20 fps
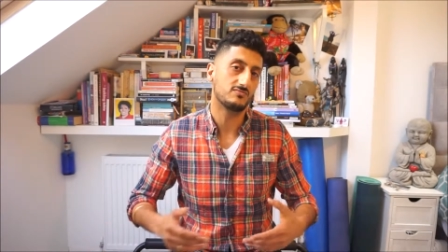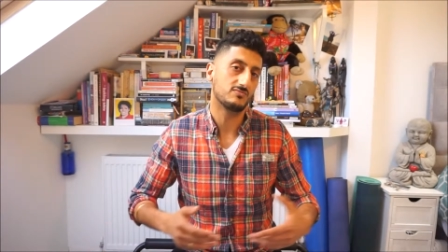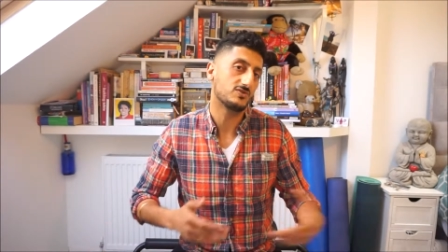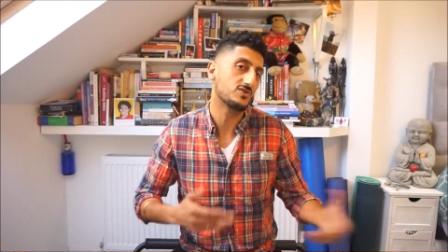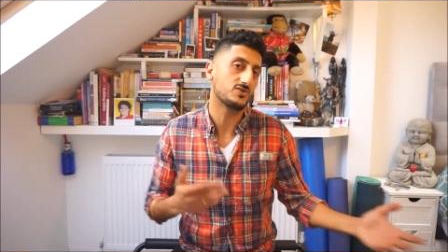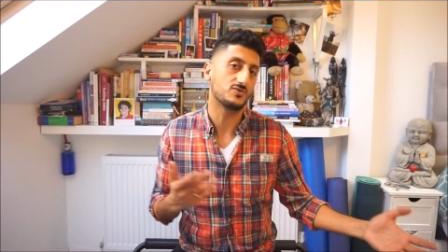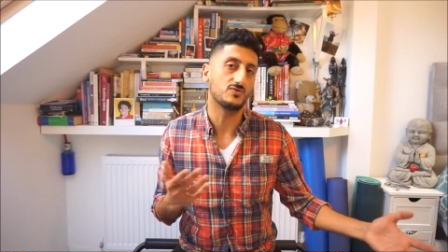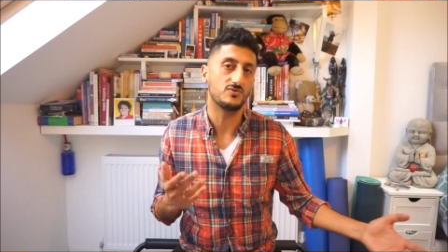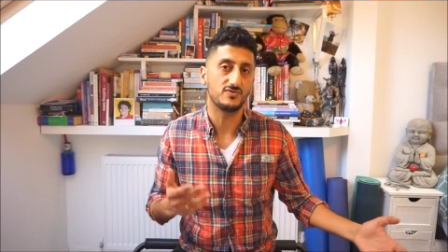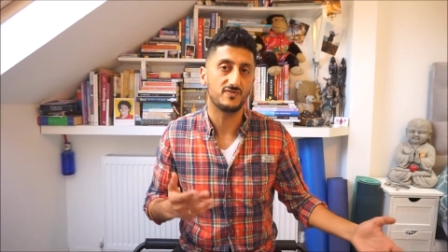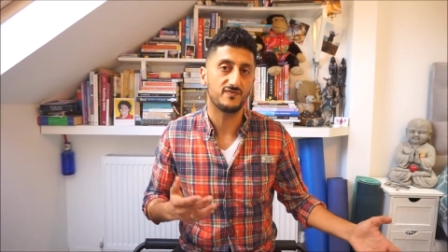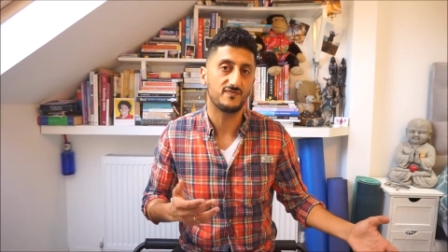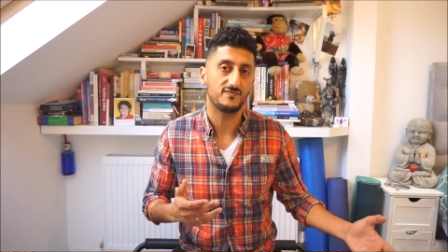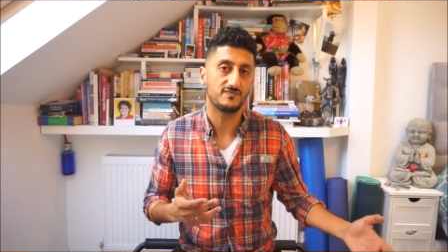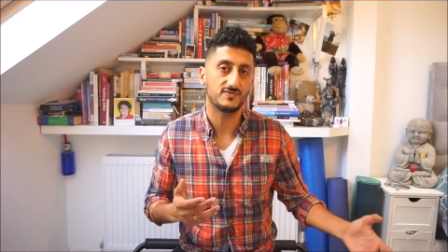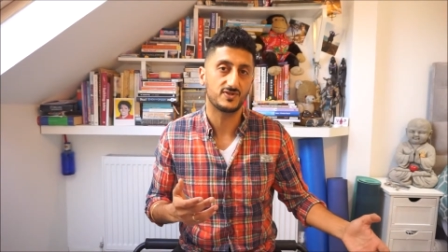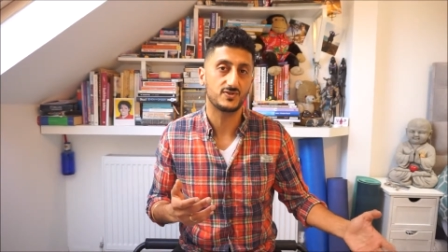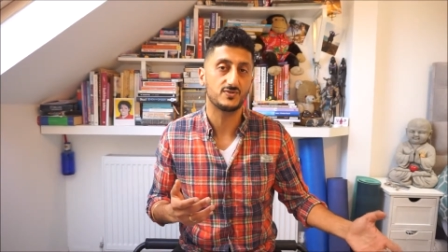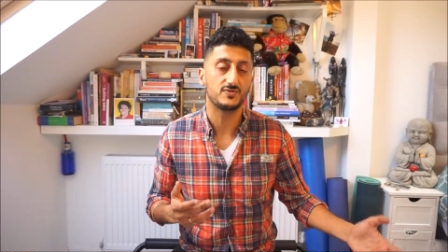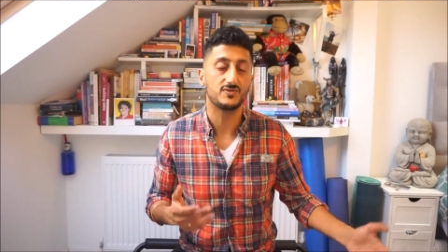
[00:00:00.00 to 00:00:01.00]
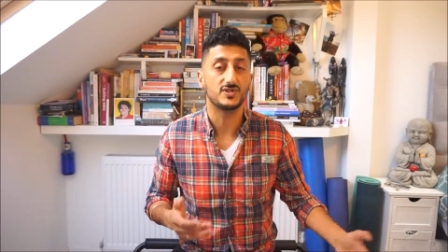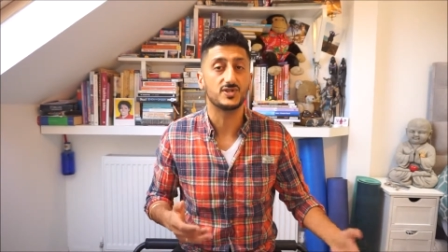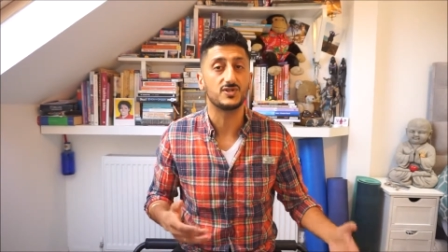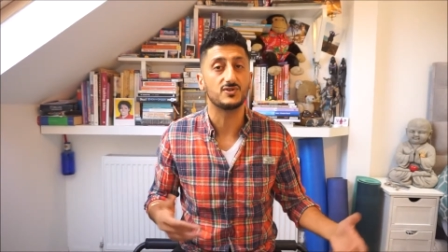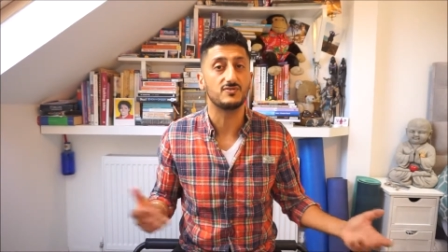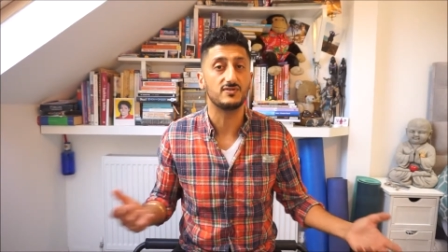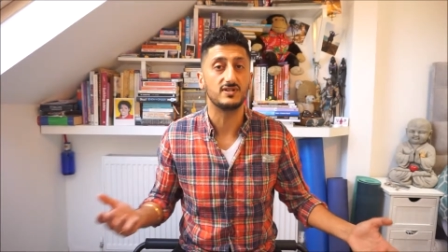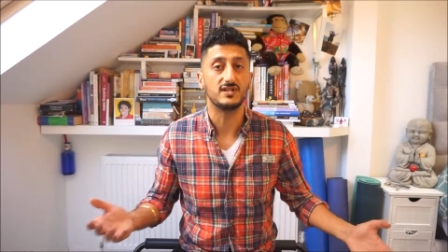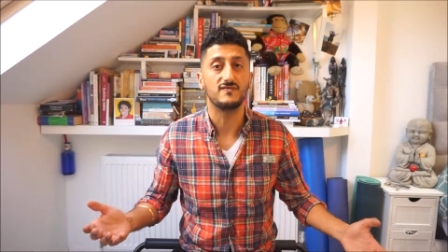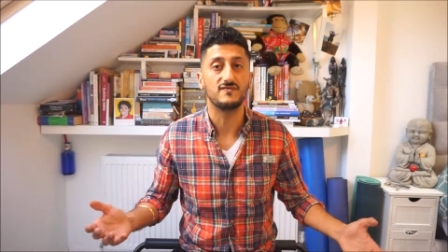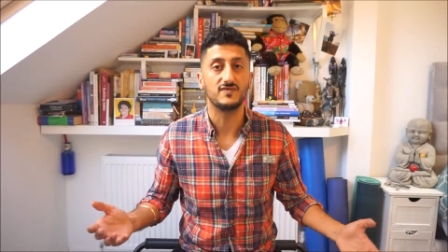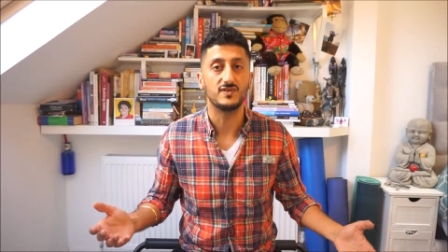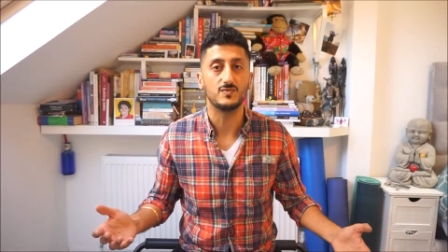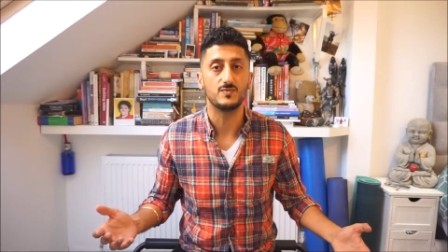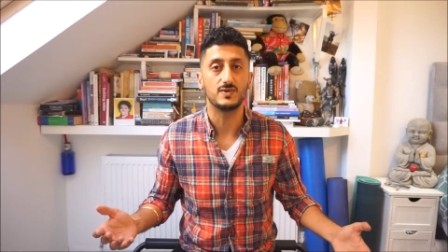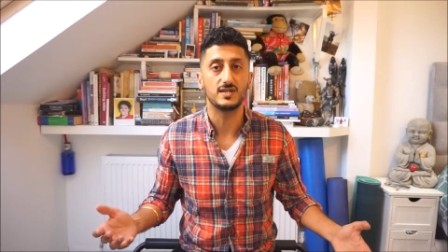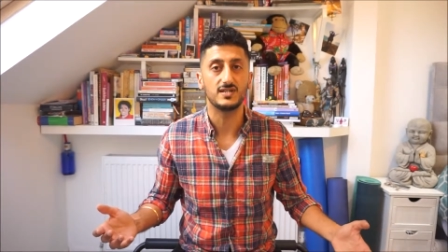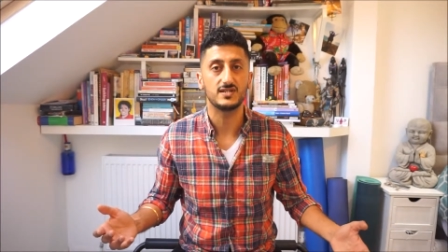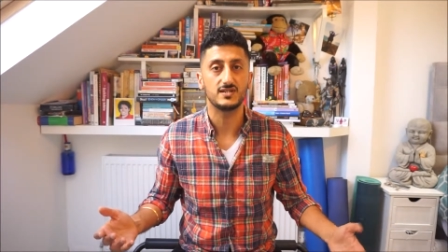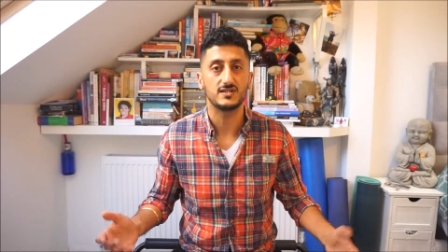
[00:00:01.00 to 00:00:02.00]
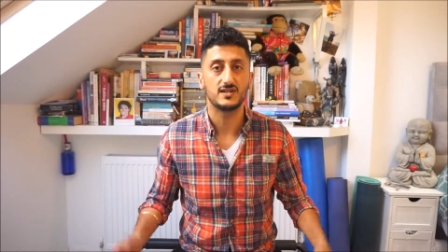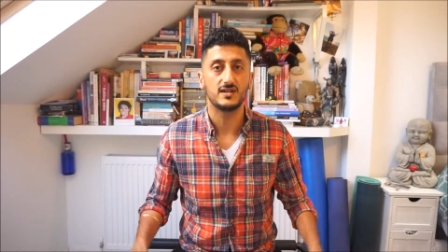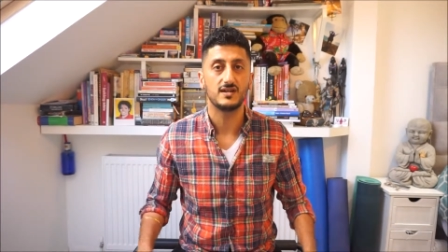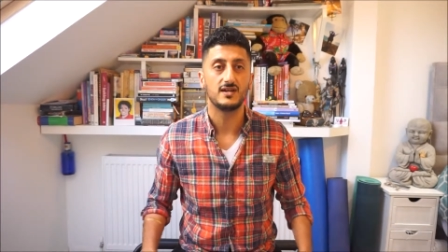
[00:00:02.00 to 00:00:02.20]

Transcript: store the story if you wish.